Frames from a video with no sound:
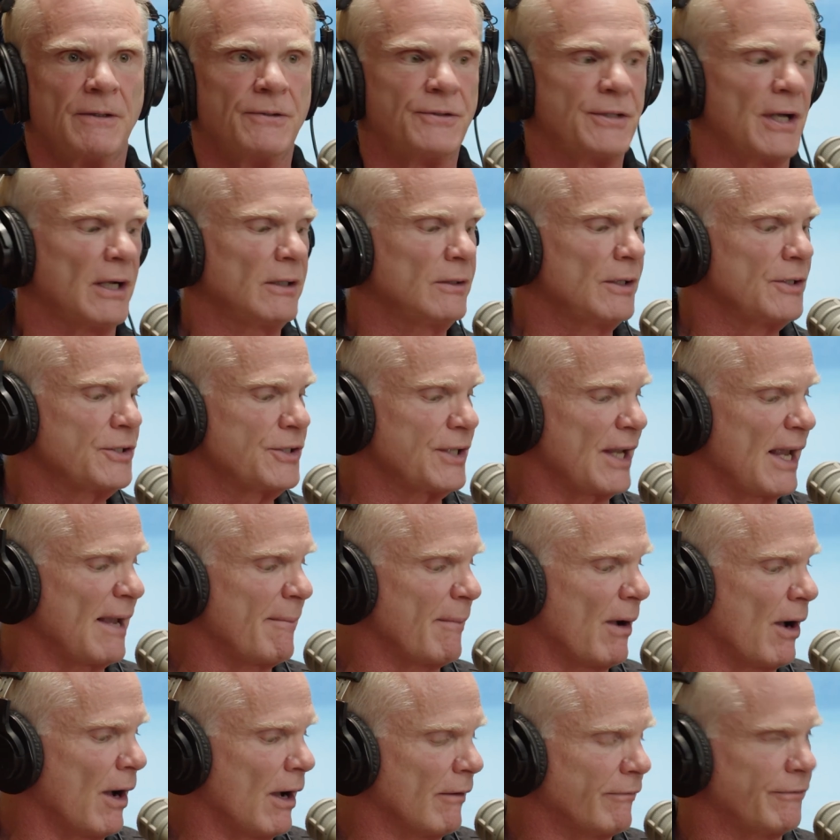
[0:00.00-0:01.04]
Douglas
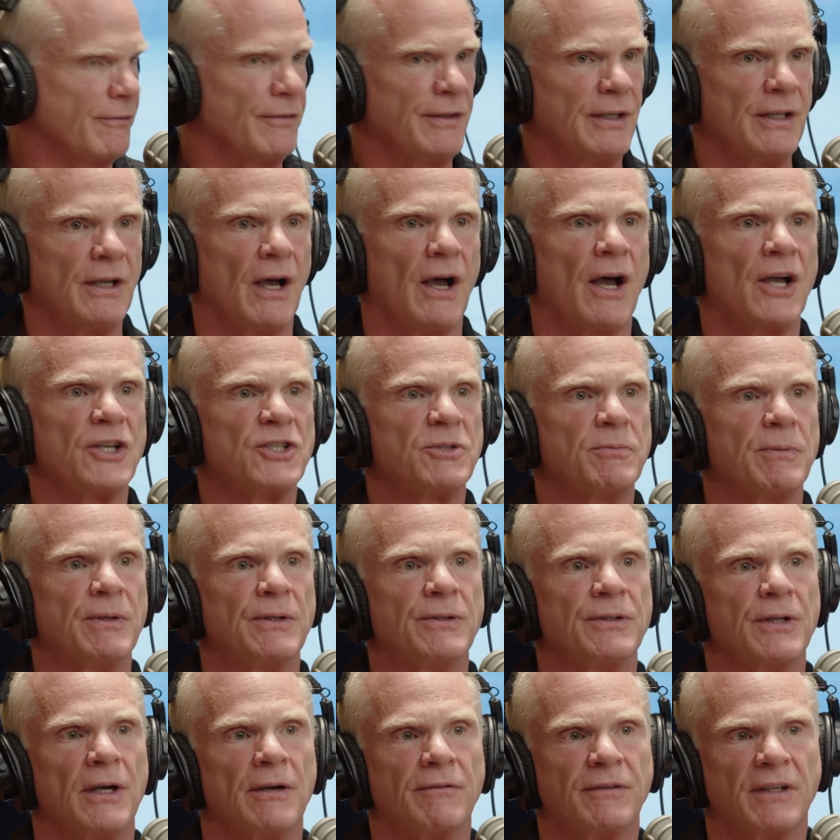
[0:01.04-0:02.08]
Emhoff, the
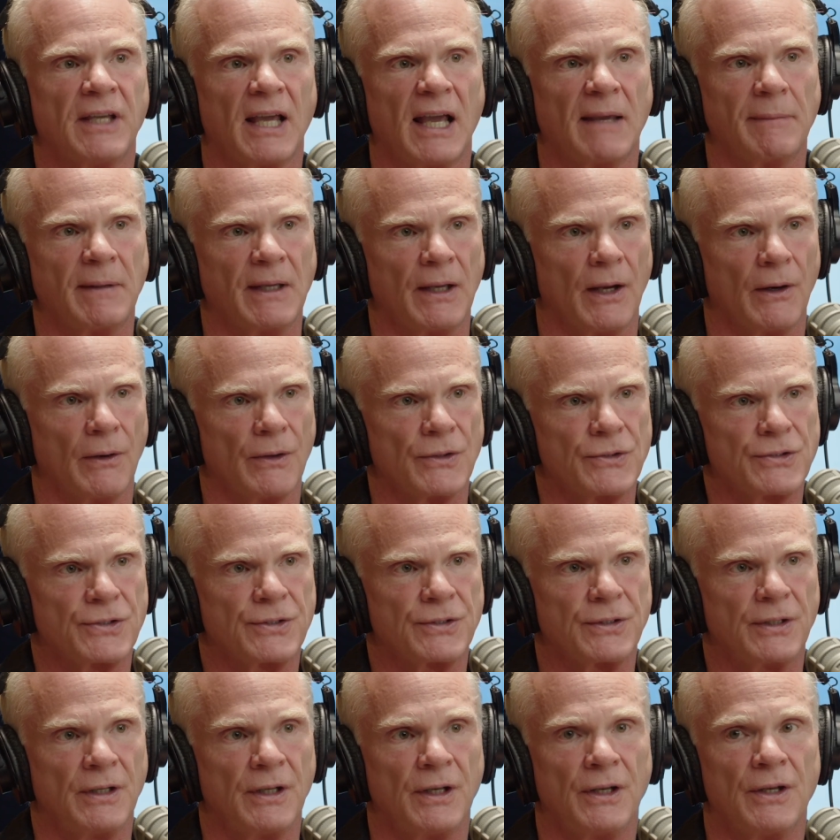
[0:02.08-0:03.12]
husband of Cami
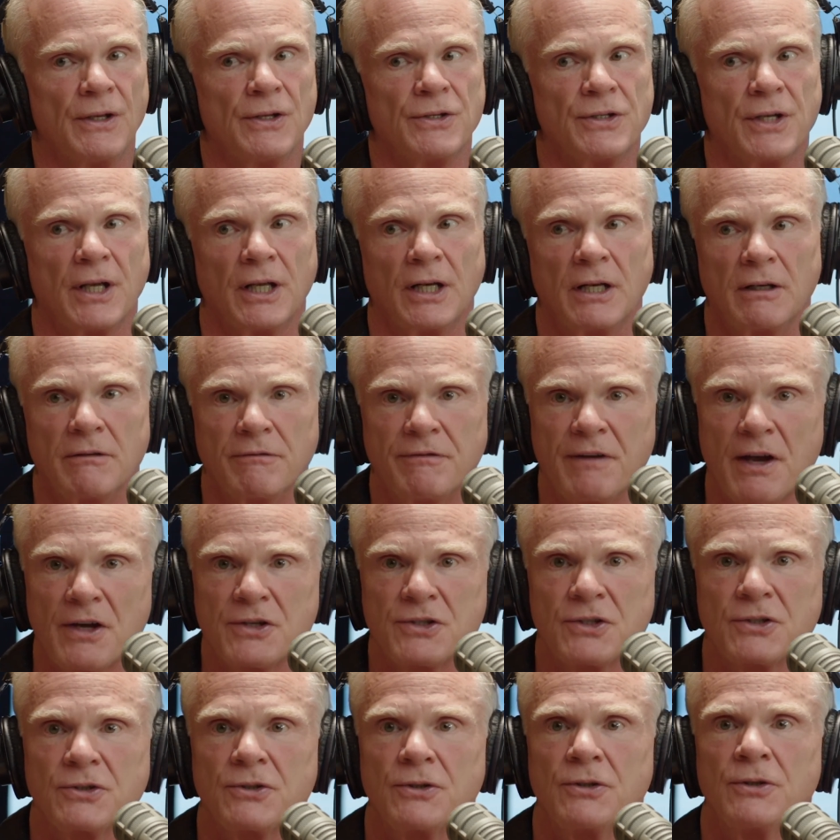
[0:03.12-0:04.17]
Harris, is an
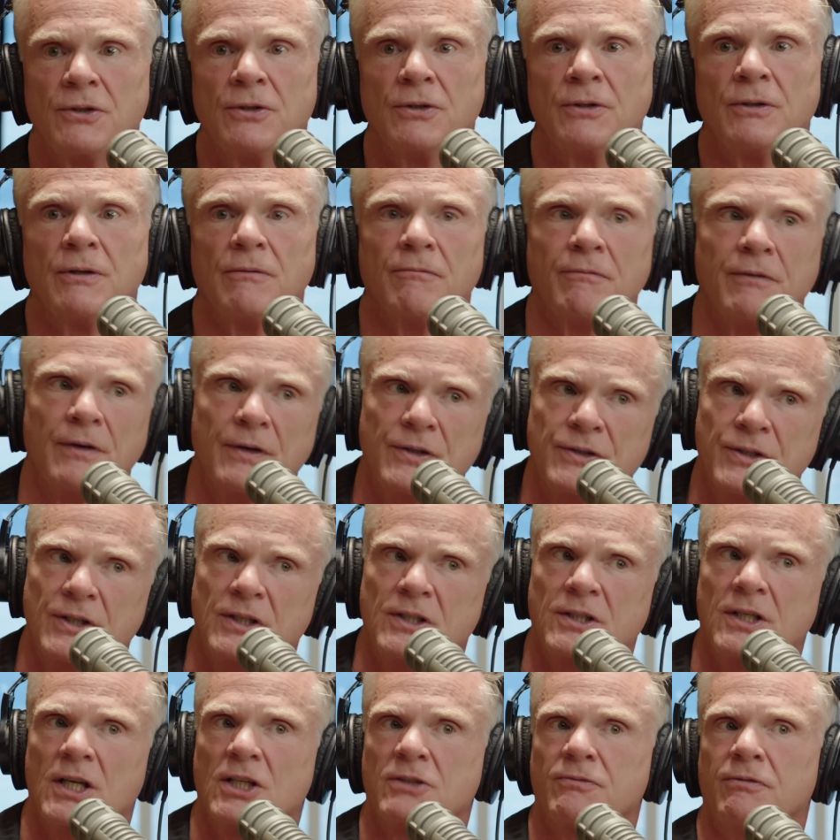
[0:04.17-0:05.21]
investor, very
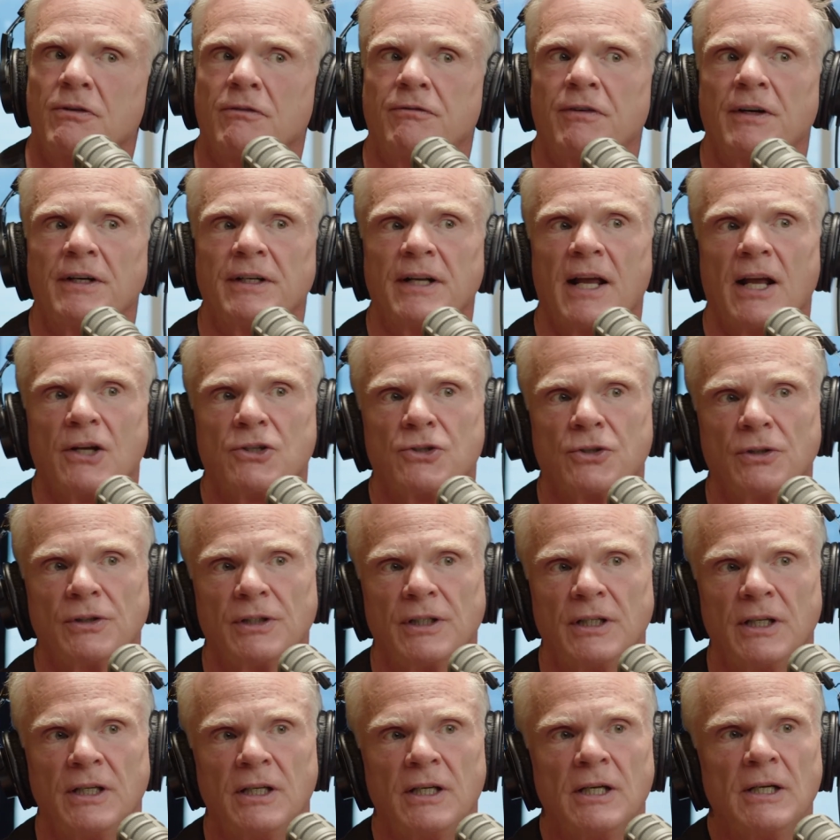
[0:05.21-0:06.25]
successful
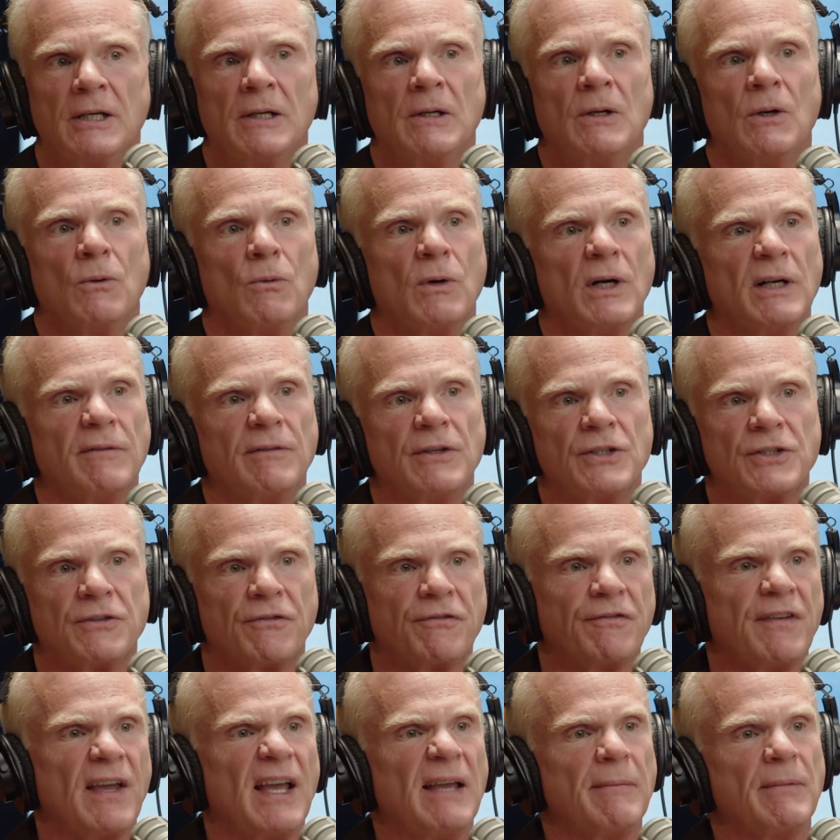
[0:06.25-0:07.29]
financially. One of his
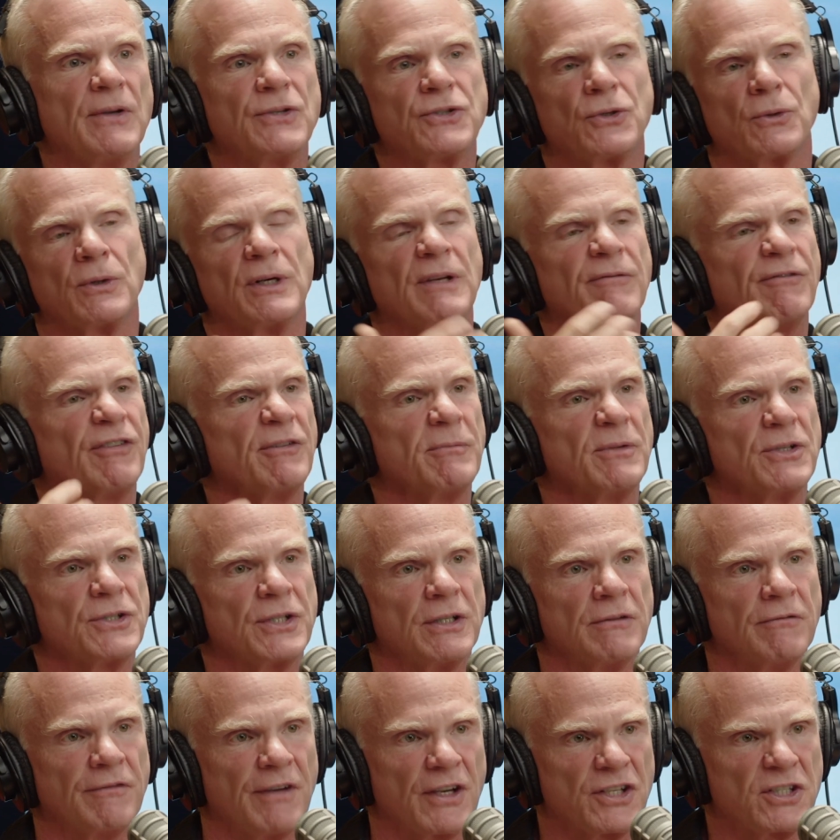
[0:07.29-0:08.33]
famous or infamous
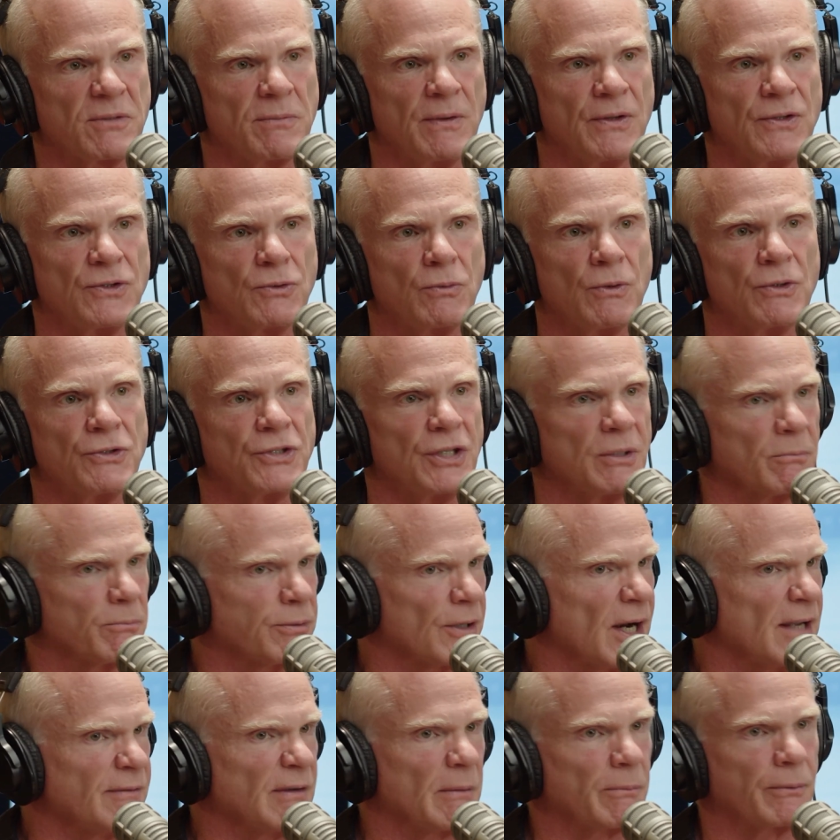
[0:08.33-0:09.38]
investments was in
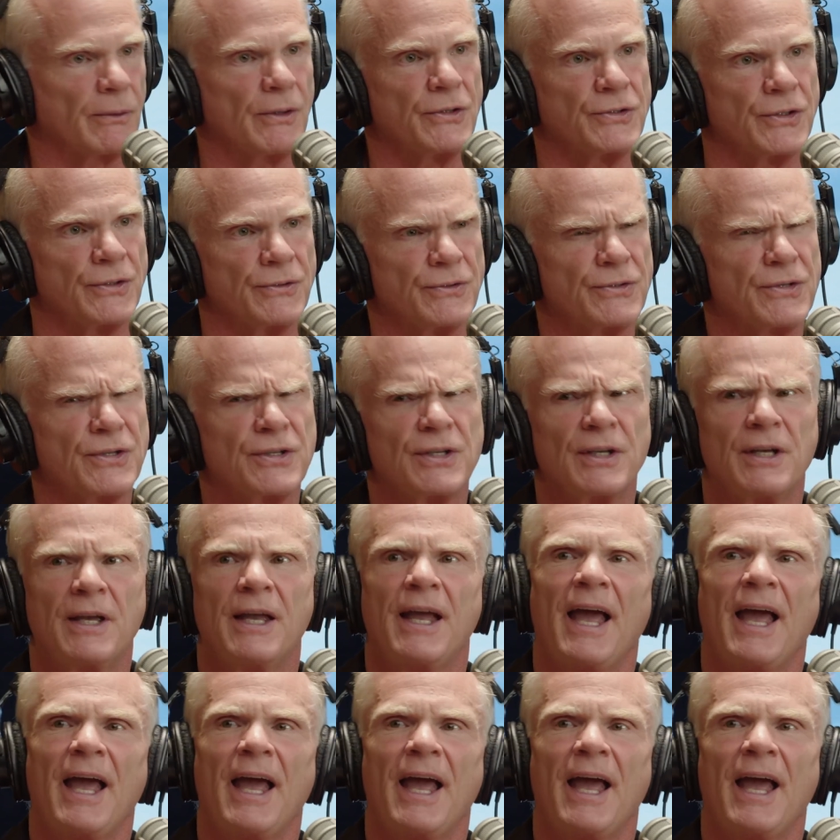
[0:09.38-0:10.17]
private prisons.